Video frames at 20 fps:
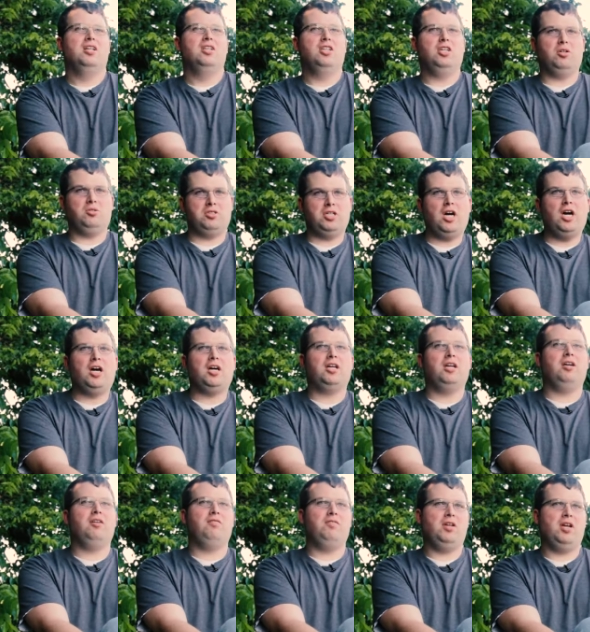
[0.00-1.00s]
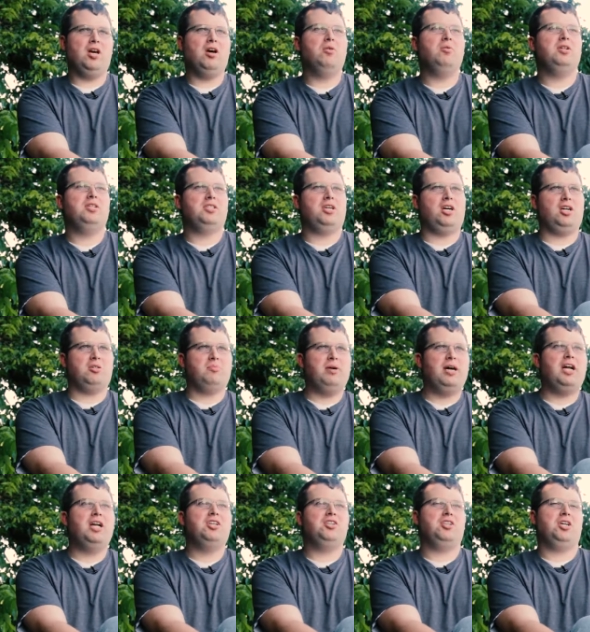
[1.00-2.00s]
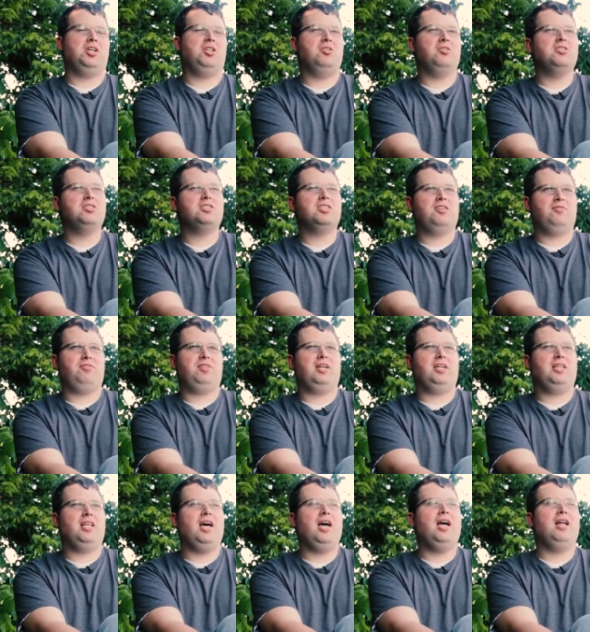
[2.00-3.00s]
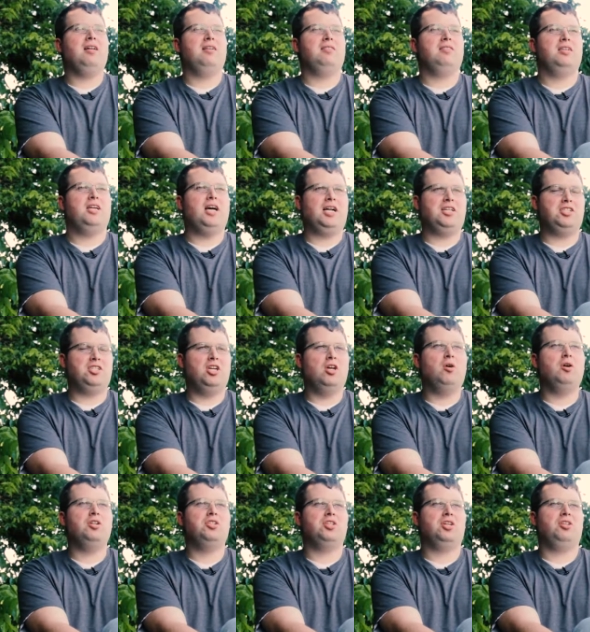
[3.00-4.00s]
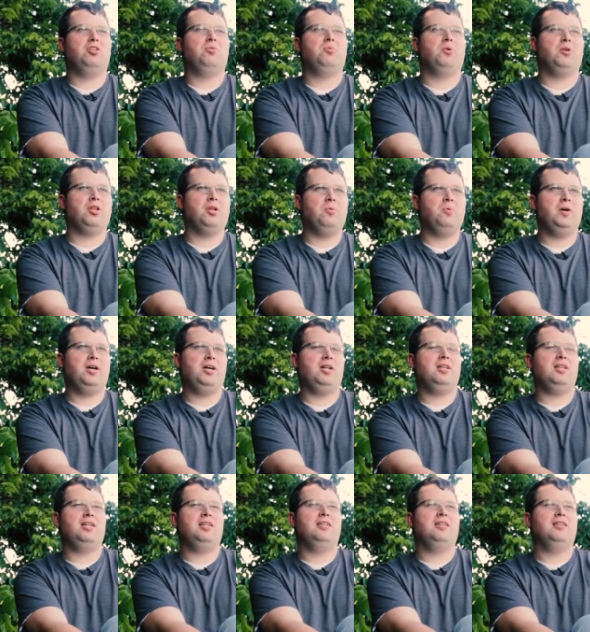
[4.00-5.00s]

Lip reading: a little talkative, you know, we talked about each other and stuff like that and got to know each other really well.